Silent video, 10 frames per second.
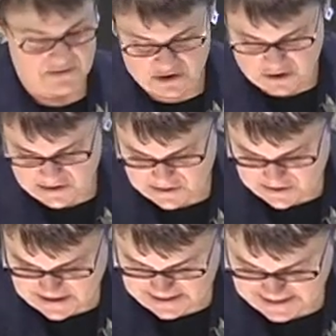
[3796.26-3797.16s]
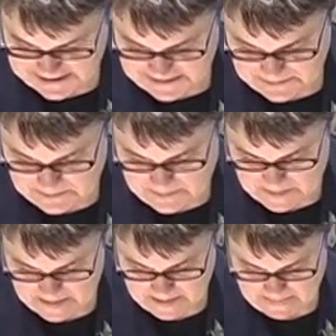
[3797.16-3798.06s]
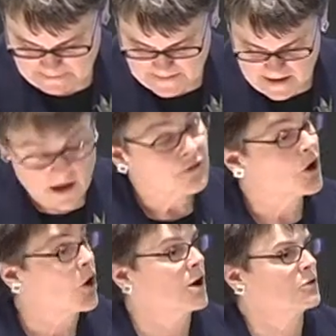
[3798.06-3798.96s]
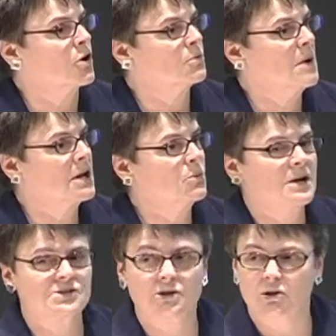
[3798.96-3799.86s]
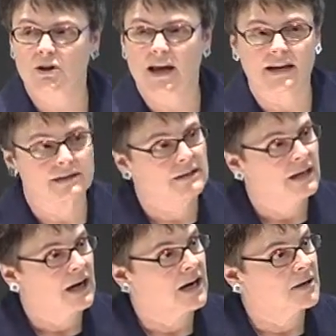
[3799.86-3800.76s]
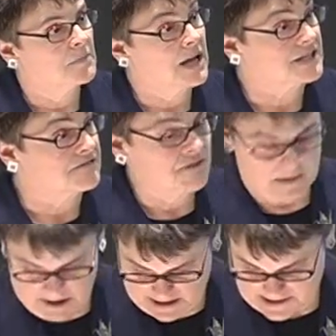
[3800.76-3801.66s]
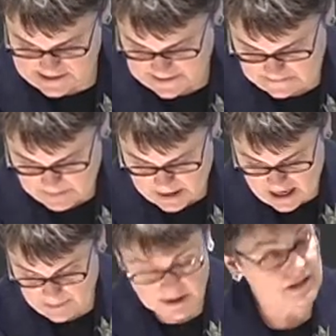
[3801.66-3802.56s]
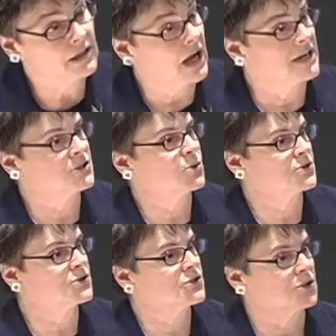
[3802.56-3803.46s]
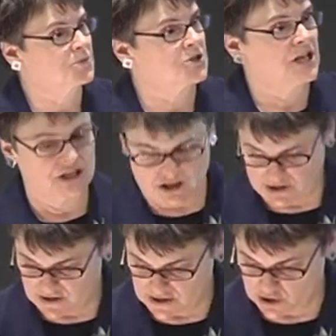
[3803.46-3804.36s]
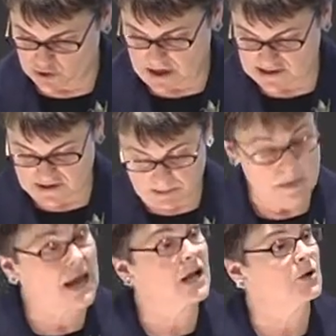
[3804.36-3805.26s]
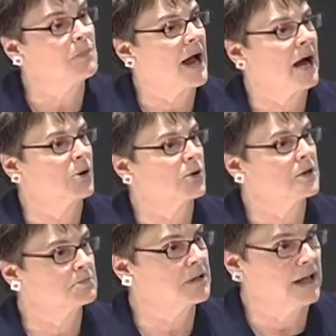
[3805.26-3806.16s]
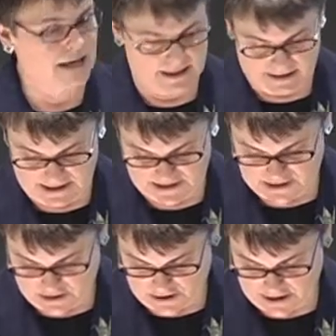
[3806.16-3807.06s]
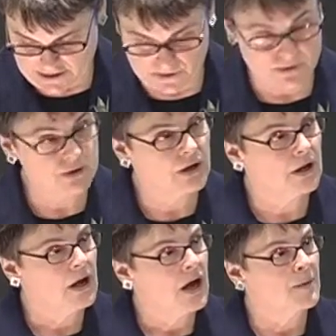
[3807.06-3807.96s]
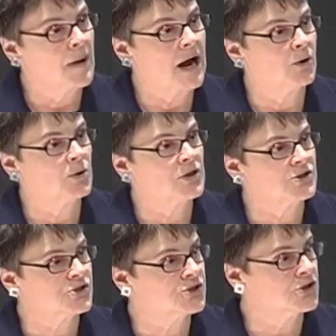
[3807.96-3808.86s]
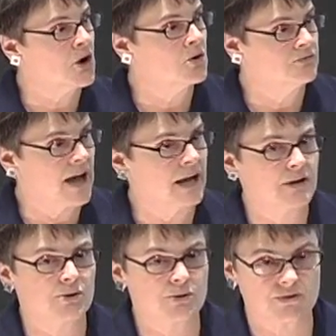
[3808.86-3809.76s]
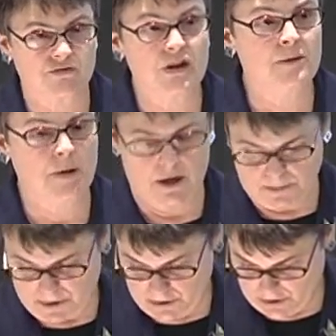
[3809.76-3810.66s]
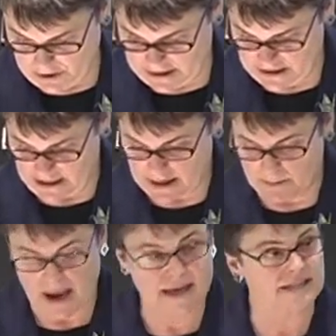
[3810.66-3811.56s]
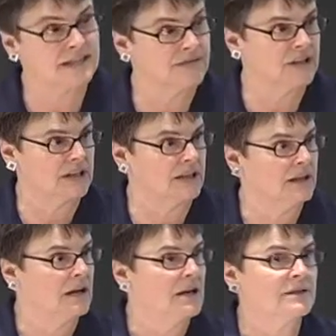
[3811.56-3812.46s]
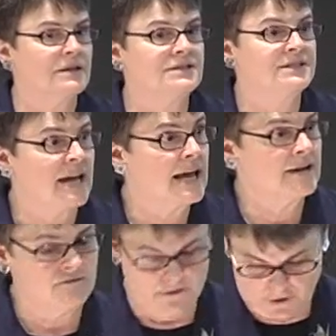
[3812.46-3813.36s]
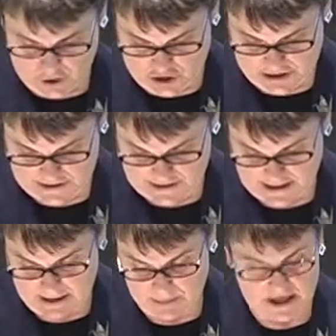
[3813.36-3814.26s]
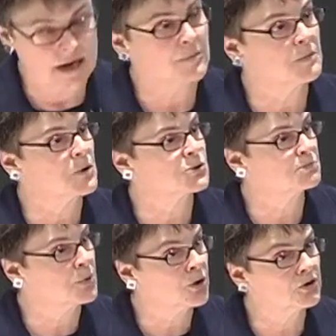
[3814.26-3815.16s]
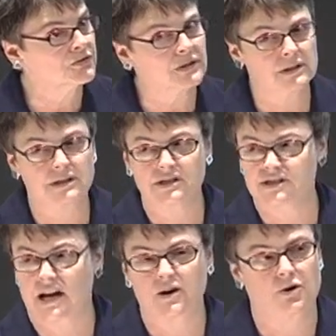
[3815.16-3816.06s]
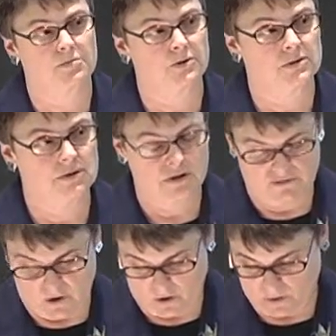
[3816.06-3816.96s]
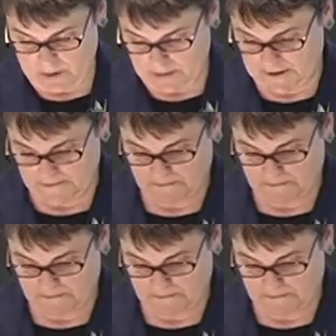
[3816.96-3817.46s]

of Chaucer's England. There are, though, many ways to look at it. Um, as a feminist, I'm inclined towards interpretations that stress the male power at play in these scenarios a power that so values female purity and passivity that dead virgins can become the most perfectly desirable of all women.